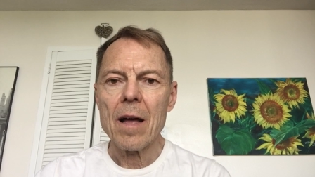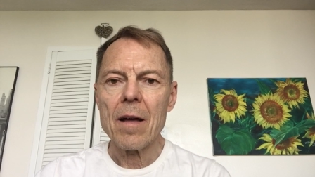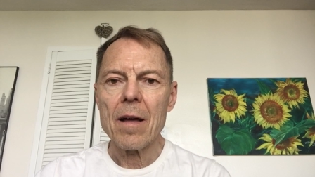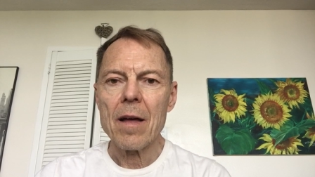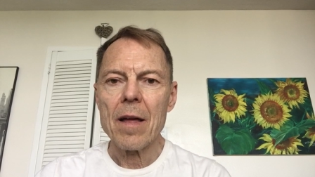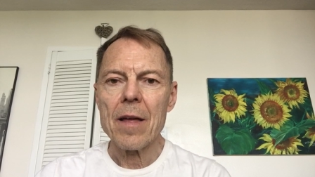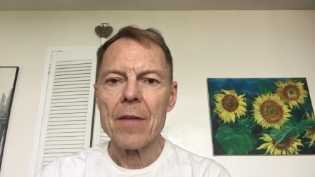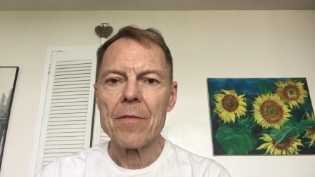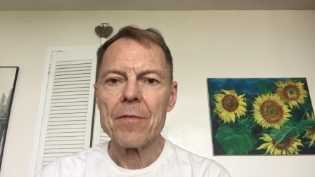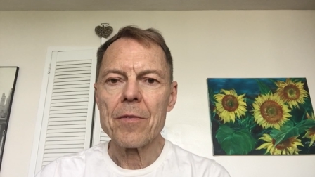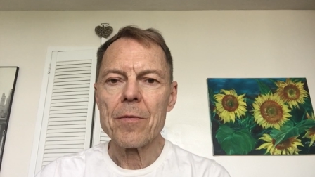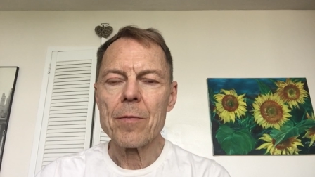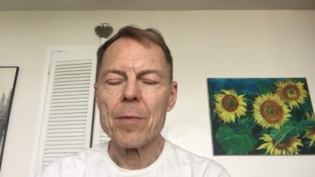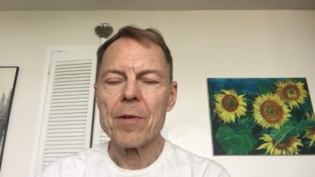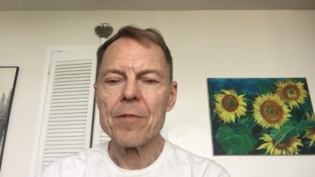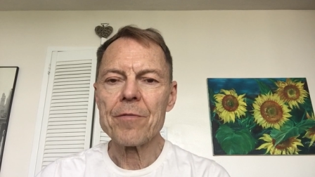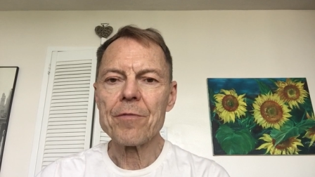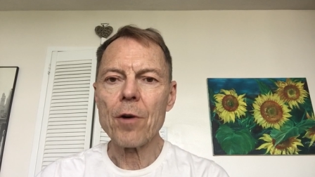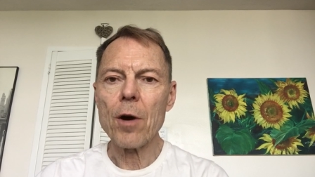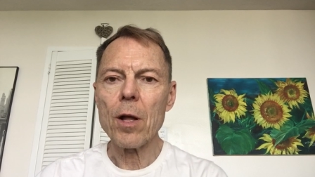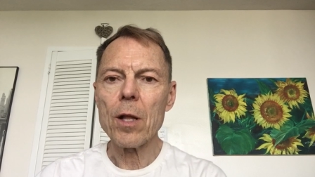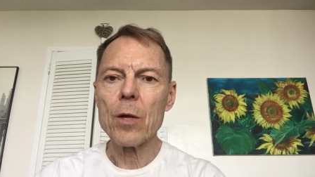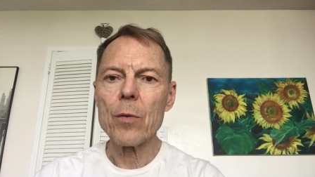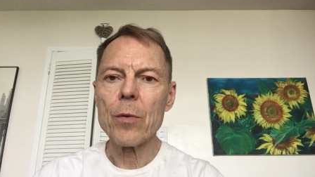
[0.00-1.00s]
If you've been
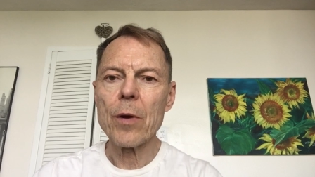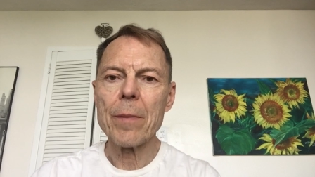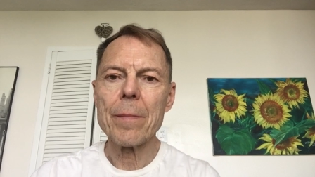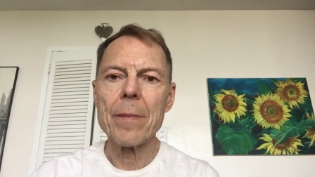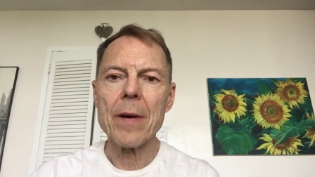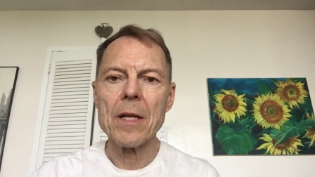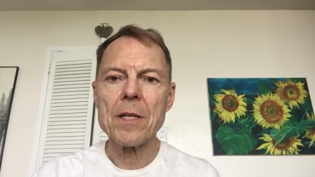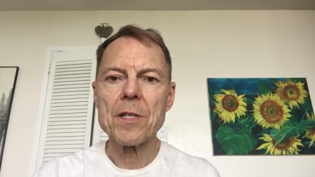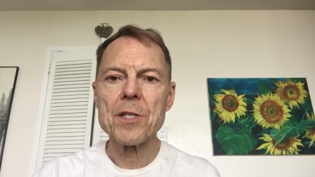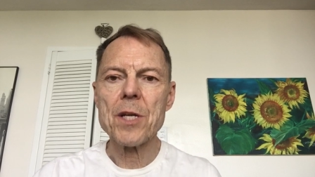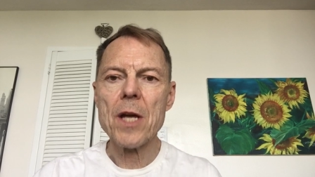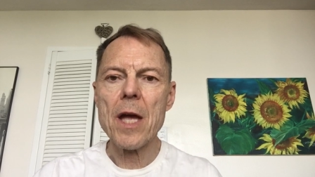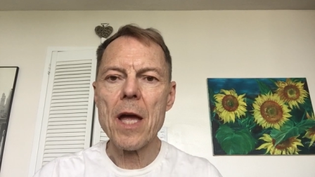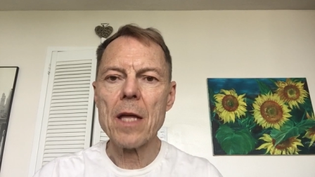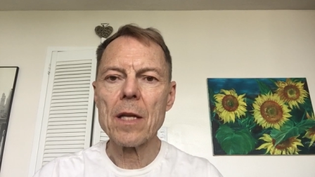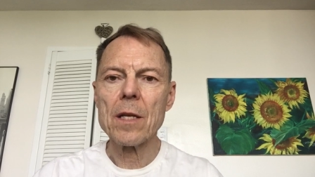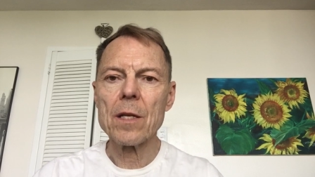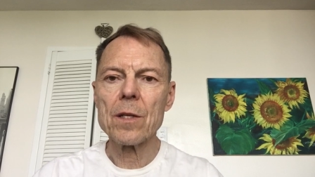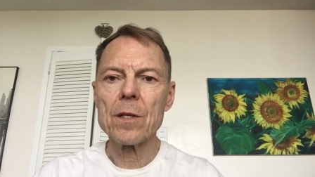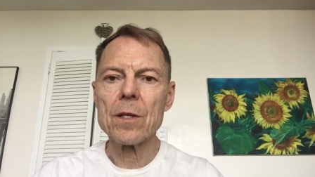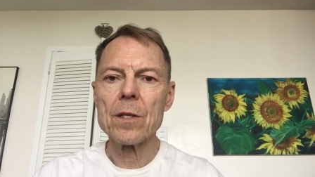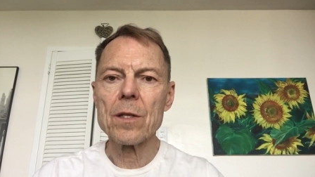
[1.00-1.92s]
following my channel,